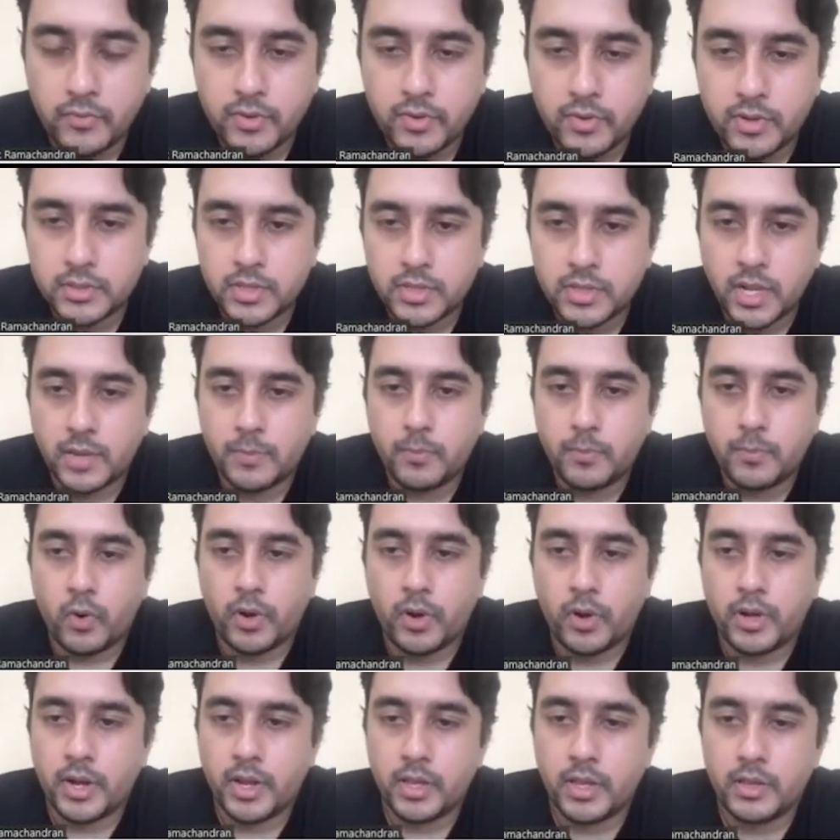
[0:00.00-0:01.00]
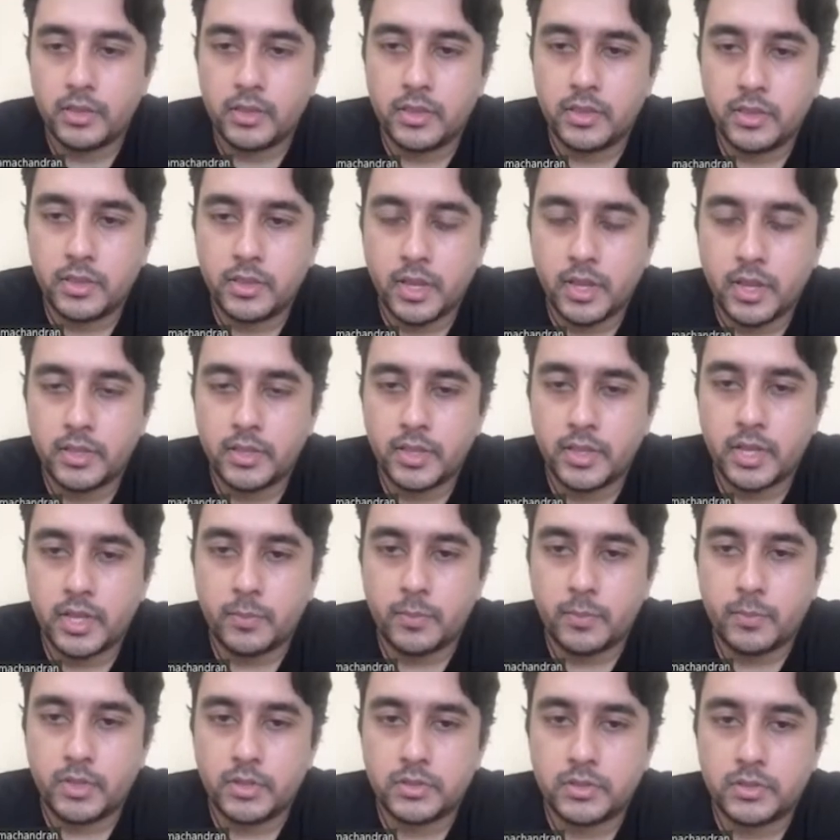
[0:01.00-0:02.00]
If it is like 0.99,
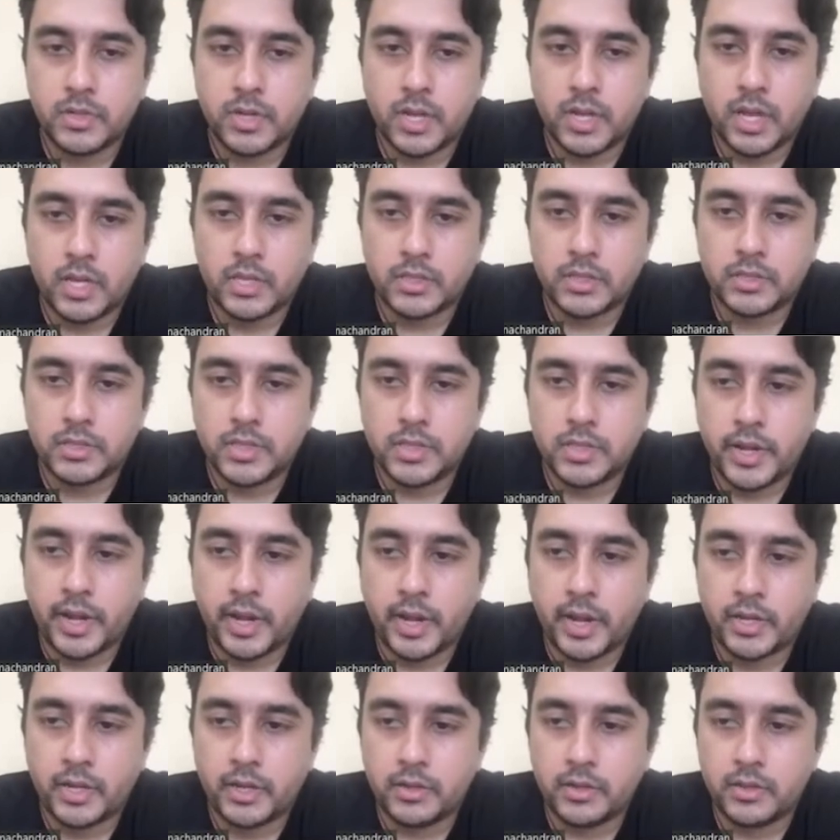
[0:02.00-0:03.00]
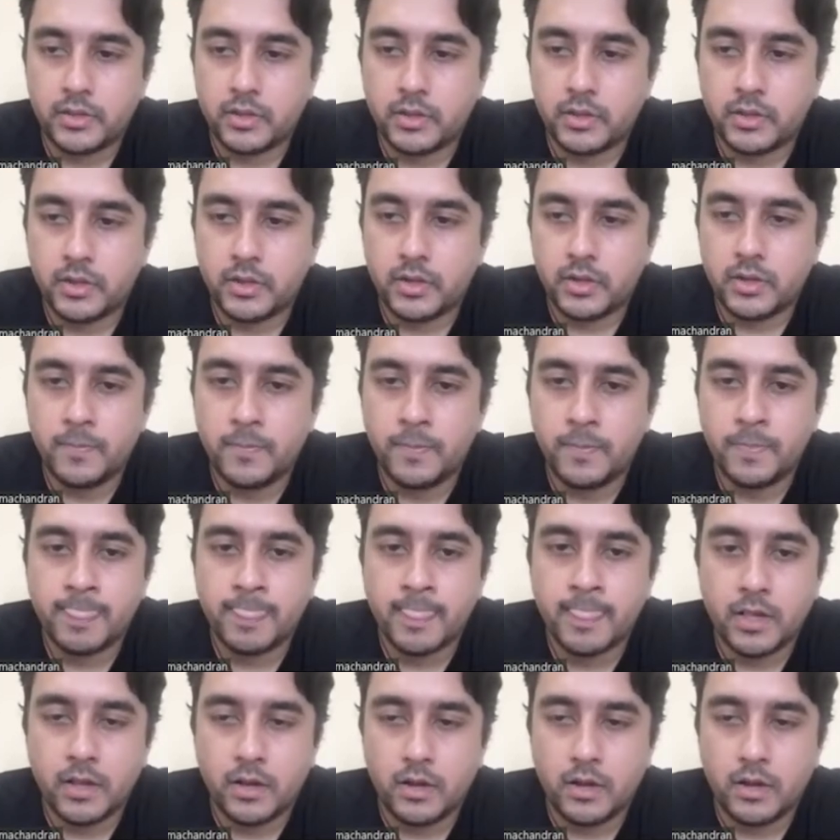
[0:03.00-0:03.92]
that means it has detected the